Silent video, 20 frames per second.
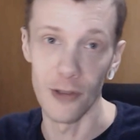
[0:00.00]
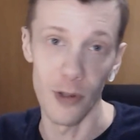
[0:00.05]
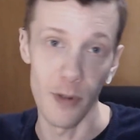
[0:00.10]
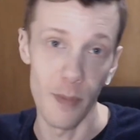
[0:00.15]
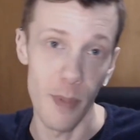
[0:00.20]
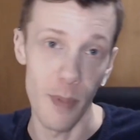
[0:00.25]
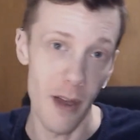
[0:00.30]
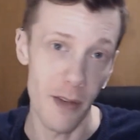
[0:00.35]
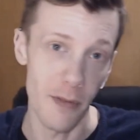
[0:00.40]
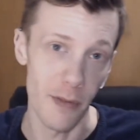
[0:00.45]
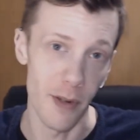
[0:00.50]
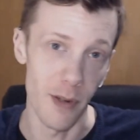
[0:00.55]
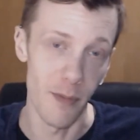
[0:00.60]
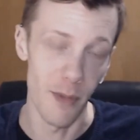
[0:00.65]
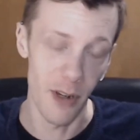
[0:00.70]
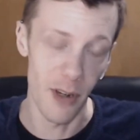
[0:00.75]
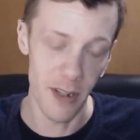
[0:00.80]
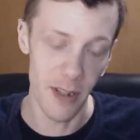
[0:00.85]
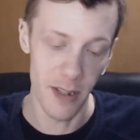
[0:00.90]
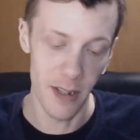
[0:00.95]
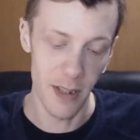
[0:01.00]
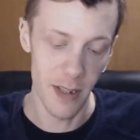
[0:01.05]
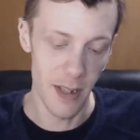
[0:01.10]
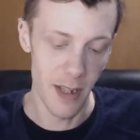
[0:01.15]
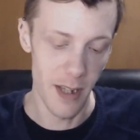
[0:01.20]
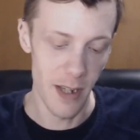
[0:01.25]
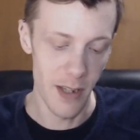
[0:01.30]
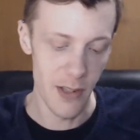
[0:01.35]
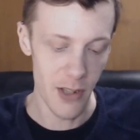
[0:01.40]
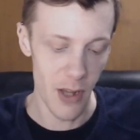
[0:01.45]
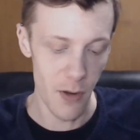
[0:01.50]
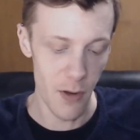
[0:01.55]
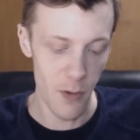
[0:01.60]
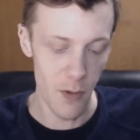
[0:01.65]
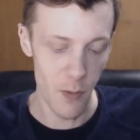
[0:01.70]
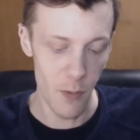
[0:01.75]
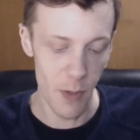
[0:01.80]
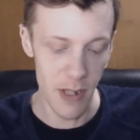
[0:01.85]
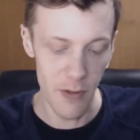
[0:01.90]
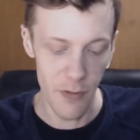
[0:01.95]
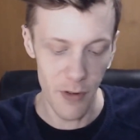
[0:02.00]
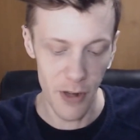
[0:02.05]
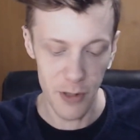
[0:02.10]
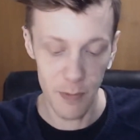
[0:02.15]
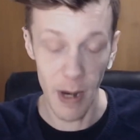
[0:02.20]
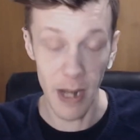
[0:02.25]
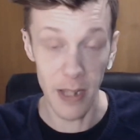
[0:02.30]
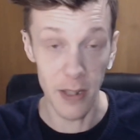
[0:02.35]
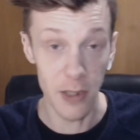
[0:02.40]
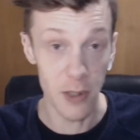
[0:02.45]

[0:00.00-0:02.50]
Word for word: perfume, right? So when you first spray it,